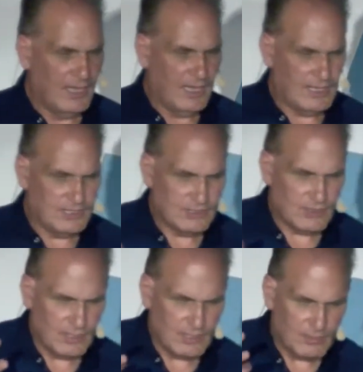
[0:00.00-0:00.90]
He's
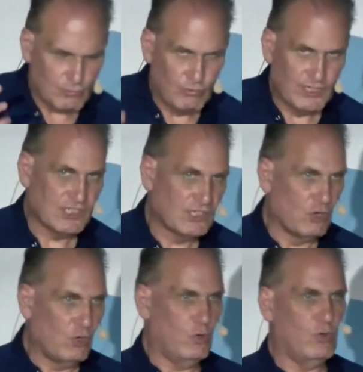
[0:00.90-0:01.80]
the risen
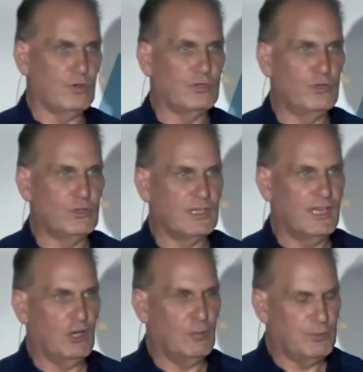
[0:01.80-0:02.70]
Lord who can
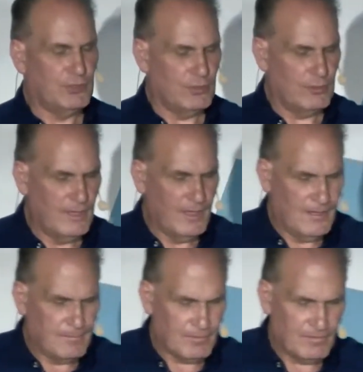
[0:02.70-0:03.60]
help you
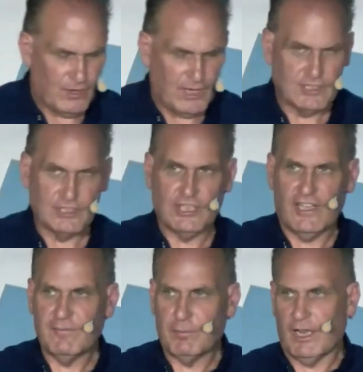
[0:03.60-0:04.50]
find a
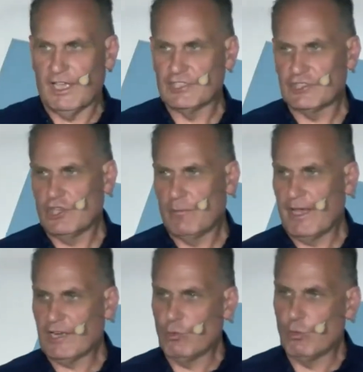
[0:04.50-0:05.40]
safe place no
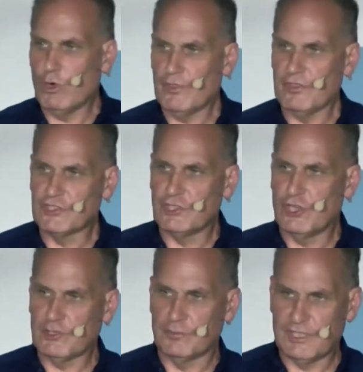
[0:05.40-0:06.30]
matter what the
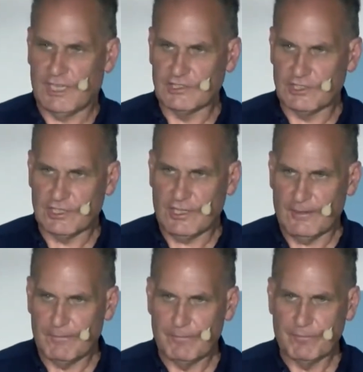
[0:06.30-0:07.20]
circumstances are.